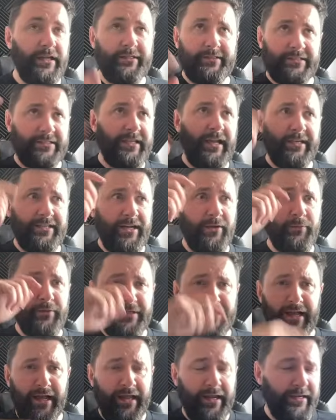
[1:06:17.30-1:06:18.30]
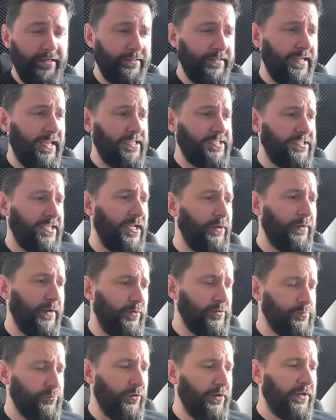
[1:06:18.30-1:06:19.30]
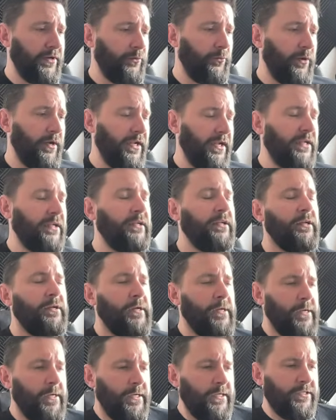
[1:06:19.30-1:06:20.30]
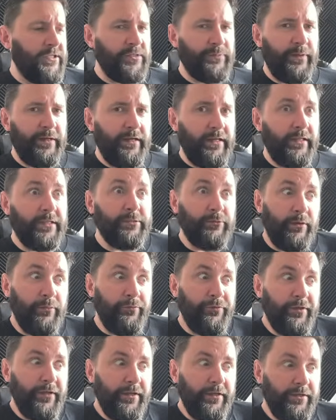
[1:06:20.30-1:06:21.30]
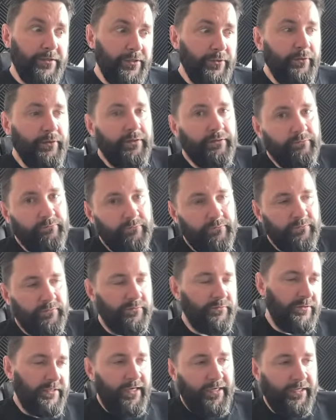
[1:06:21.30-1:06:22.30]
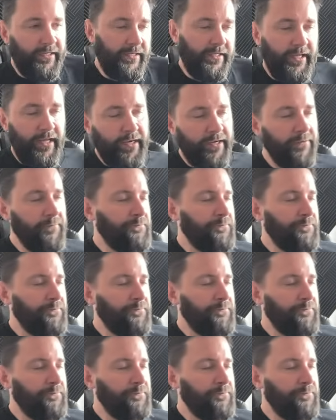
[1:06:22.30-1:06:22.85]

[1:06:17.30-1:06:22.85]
I sat down with a guy last year when I was breaking away, just being like, this is what I'm thinking of doing, yada, yada, yada.